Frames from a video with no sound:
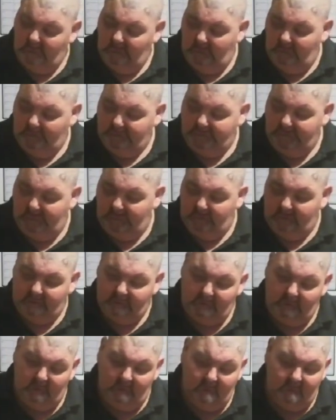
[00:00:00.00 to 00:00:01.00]
Okay,
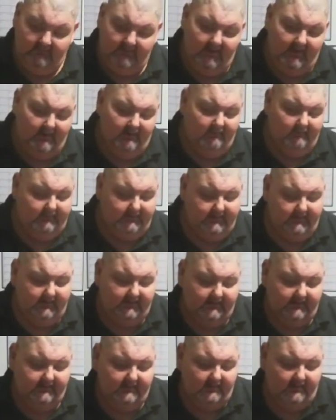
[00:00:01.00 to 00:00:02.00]
so now we
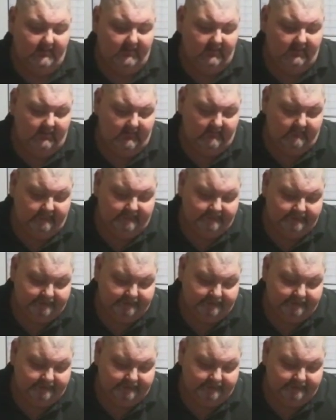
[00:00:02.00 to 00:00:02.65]
need a